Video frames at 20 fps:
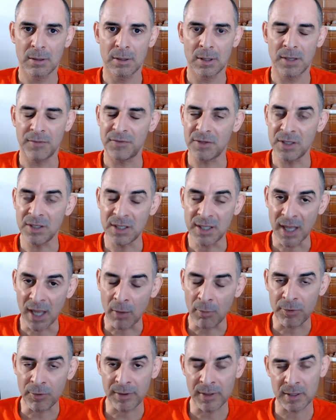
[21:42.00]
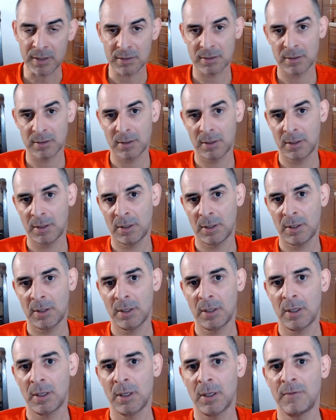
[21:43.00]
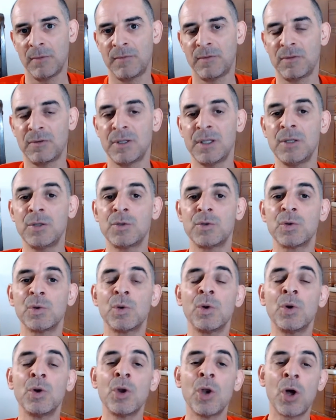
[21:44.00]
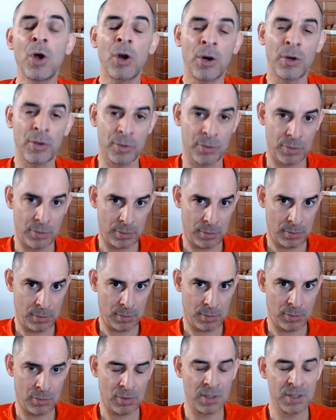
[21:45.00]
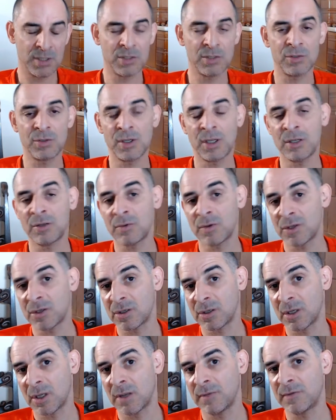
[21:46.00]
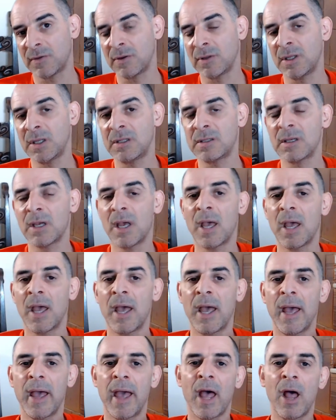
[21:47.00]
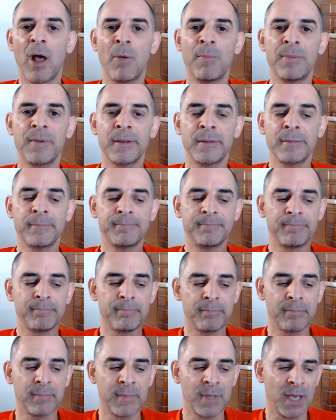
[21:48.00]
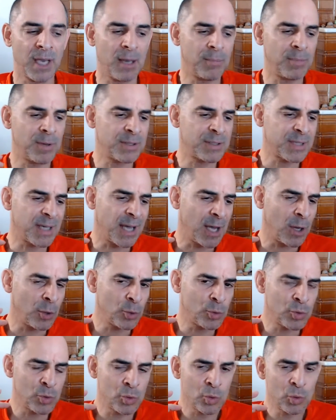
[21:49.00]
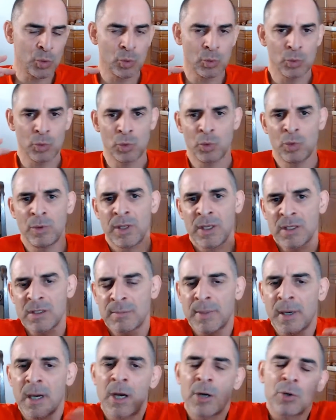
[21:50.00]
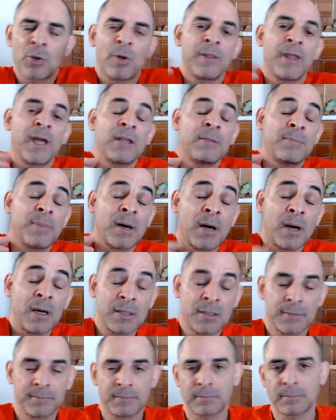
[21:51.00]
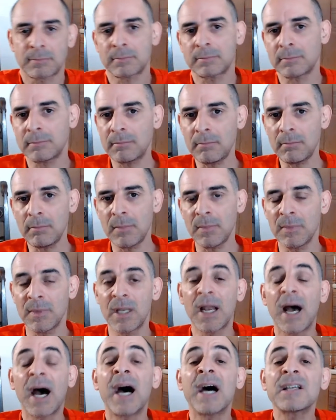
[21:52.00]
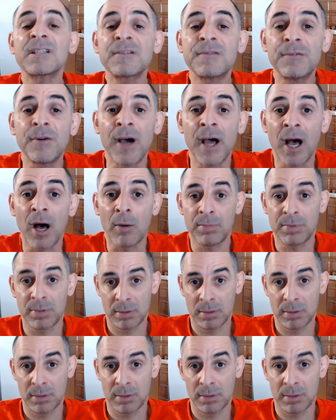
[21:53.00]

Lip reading: If you need help with this, if you need to learn to listen to your intuition, if you need help in, but how to do this part or that part, then ask for help.